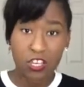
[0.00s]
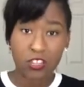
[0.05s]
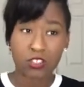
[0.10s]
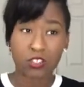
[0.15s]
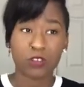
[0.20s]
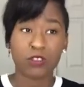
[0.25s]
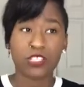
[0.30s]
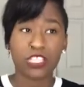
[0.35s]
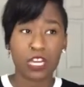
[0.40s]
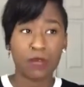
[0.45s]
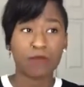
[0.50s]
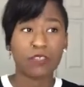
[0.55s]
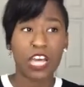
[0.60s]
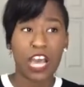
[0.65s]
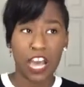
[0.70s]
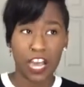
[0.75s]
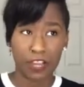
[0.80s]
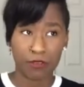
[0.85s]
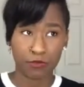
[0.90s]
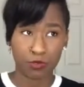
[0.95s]
So
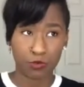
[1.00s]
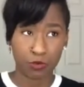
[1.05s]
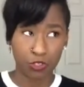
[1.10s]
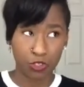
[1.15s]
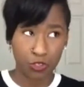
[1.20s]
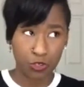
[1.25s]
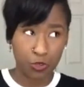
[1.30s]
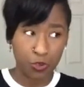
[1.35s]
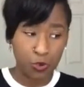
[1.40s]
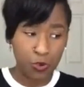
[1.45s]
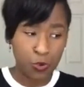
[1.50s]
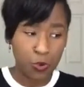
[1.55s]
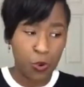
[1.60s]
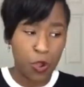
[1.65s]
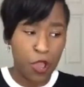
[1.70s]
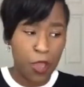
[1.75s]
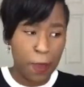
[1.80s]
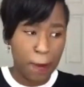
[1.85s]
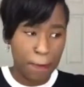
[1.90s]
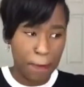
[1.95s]
sometimes when you
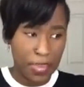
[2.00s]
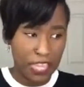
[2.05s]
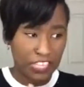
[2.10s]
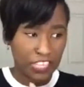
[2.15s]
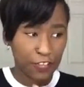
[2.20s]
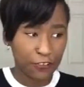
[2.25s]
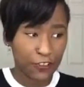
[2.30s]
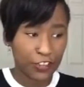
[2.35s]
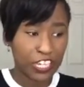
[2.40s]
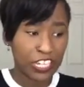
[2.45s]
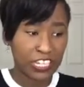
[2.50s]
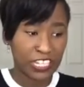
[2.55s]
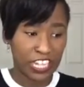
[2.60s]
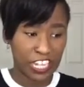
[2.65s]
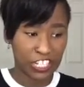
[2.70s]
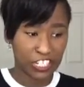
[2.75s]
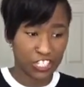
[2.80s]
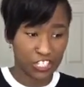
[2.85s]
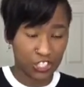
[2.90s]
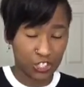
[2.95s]
make different
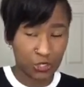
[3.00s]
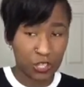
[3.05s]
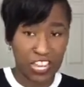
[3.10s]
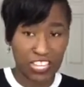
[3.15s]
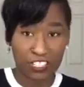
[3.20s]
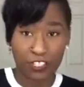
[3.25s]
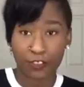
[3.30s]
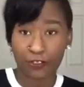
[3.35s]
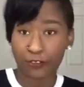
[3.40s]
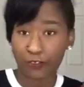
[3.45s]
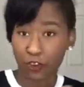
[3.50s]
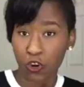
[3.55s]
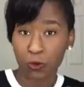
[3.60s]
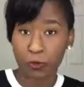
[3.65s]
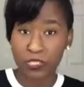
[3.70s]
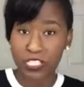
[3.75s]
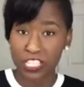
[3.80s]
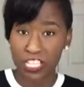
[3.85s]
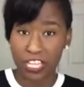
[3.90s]
connections, you guys can form a